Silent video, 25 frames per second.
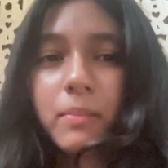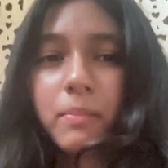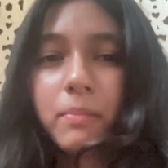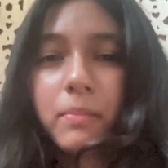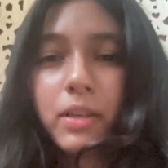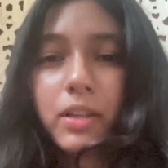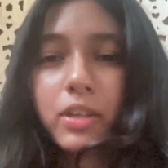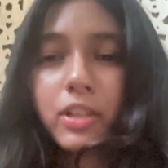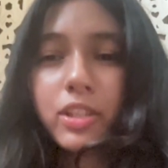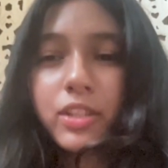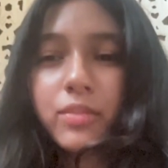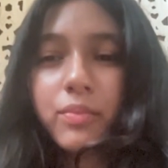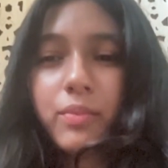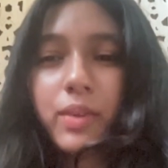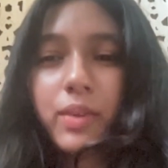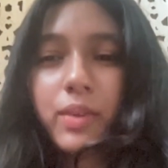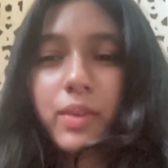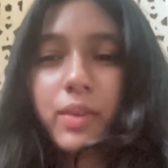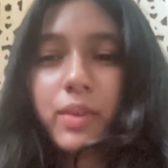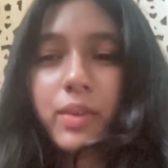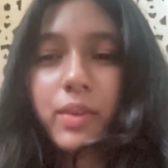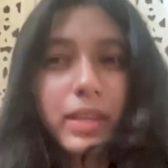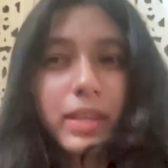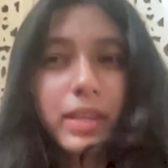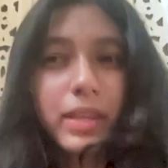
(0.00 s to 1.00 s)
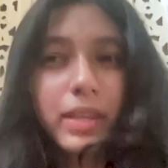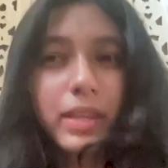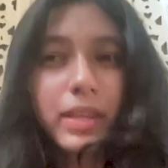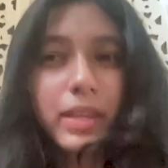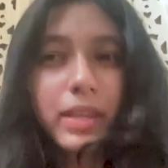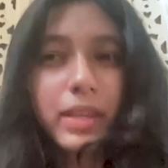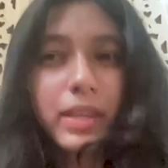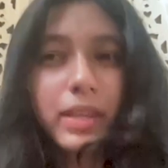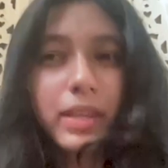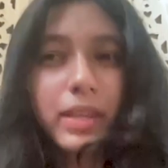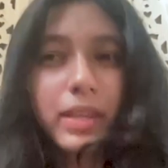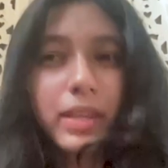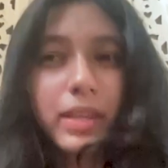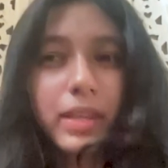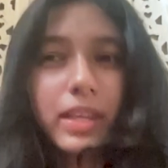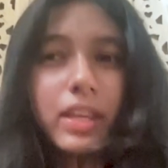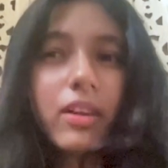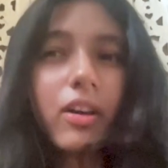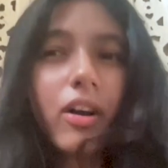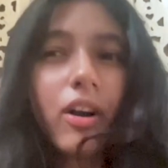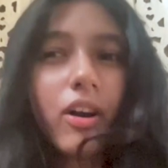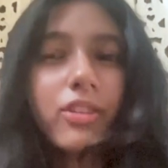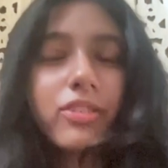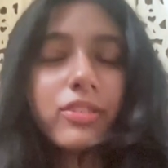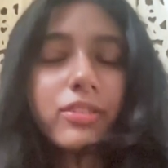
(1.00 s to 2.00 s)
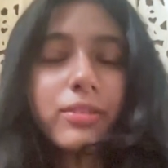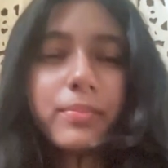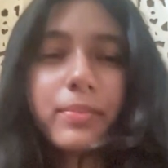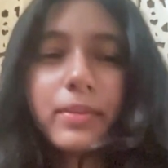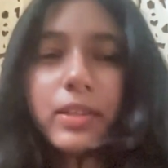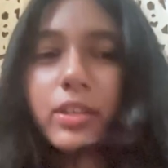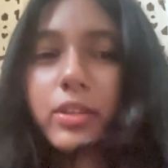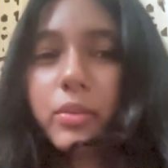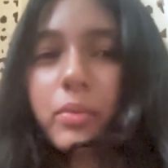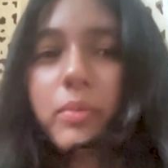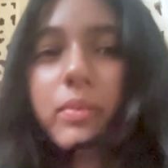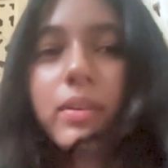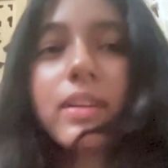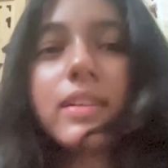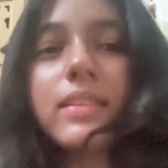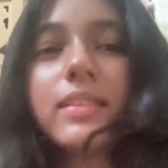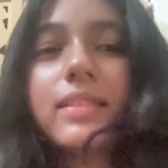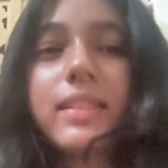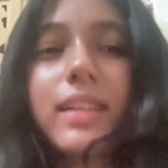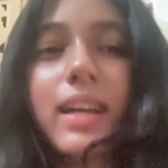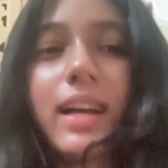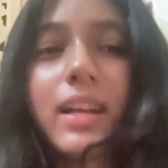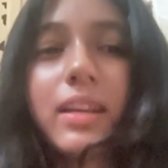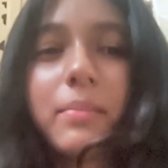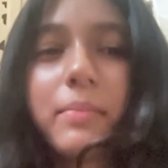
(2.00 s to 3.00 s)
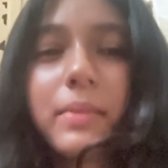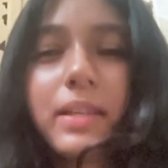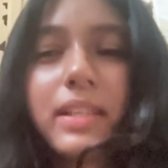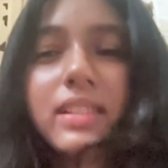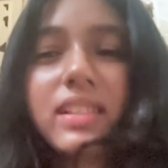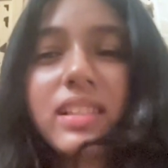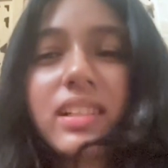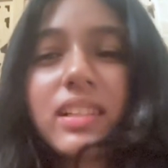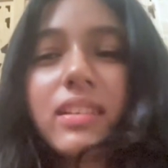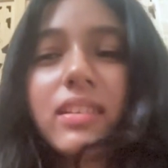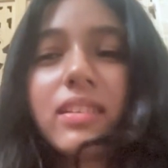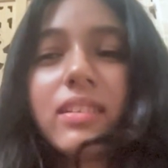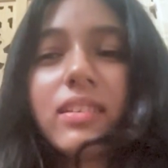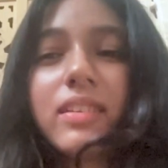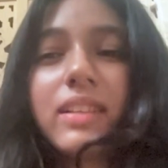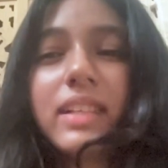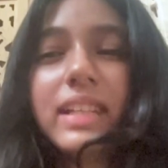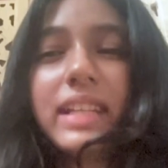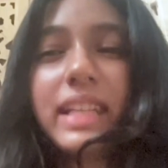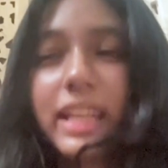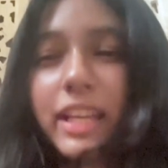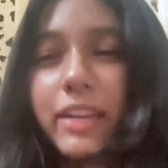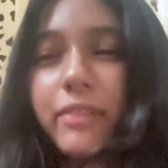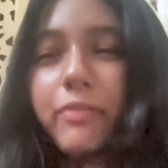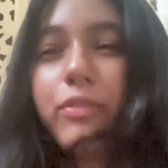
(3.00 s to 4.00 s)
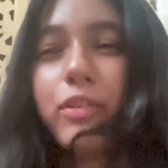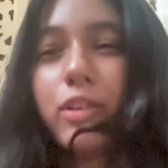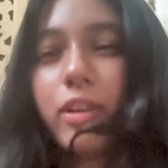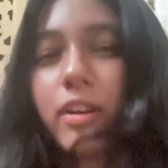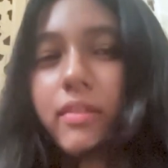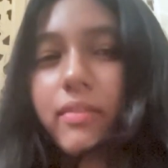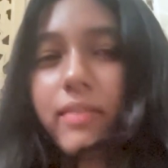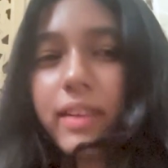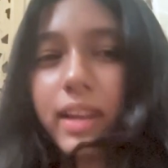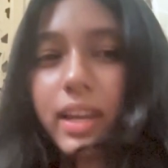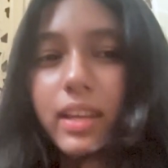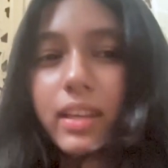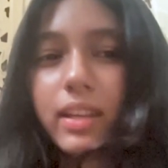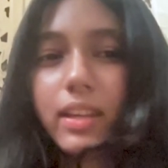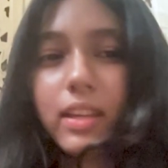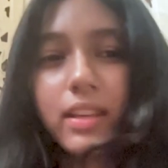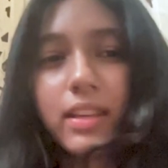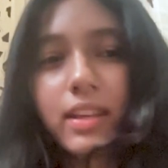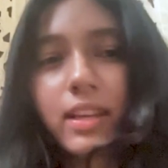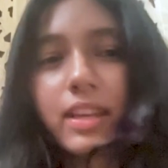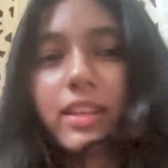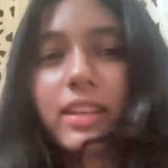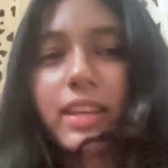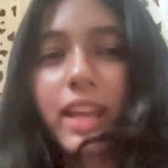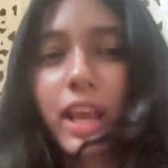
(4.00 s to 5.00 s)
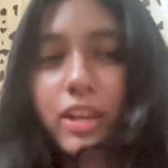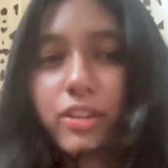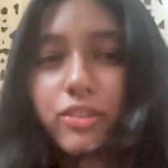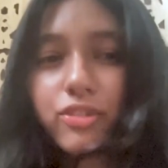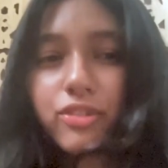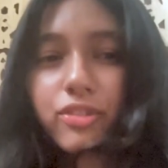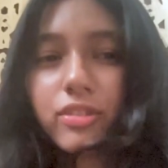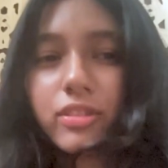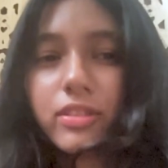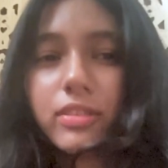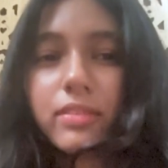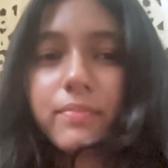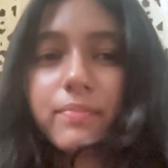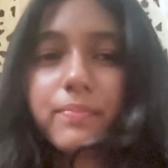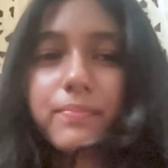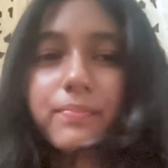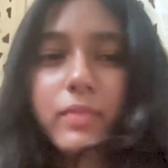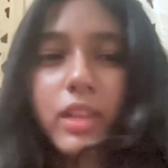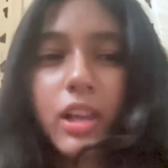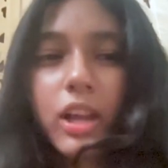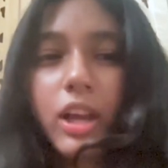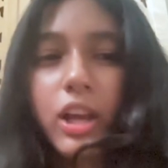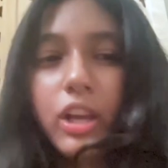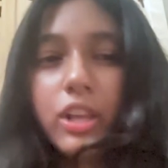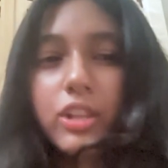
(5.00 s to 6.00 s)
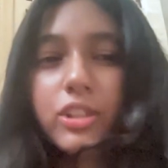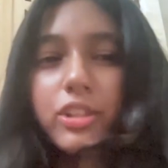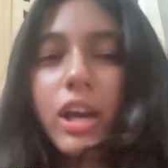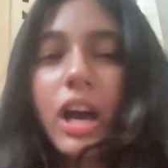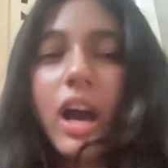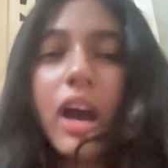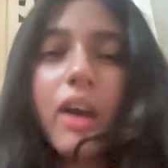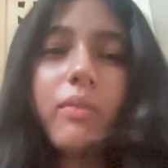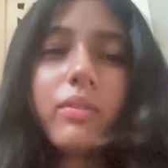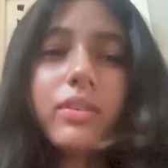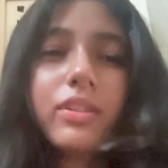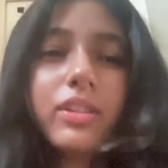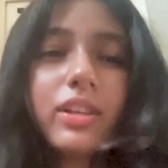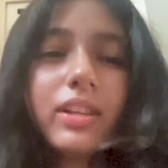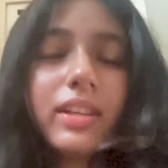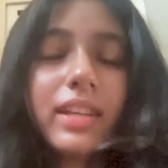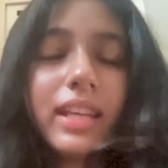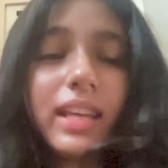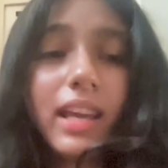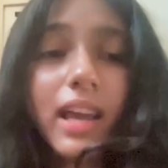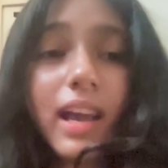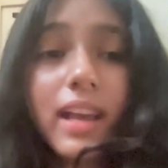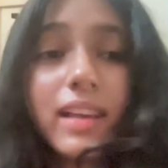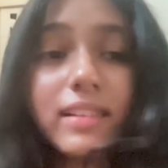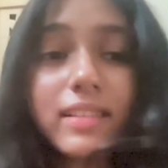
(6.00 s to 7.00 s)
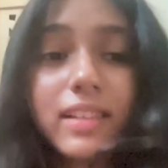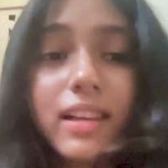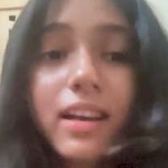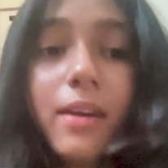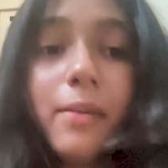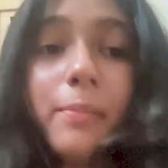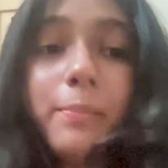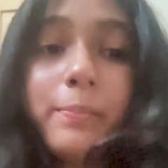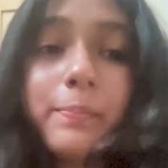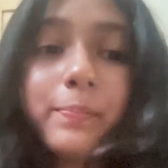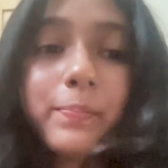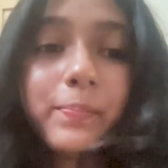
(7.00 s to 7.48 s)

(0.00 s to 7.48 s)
Because we both know being entrepreneurs, that means a day full of headache. So how was your day, Aiza?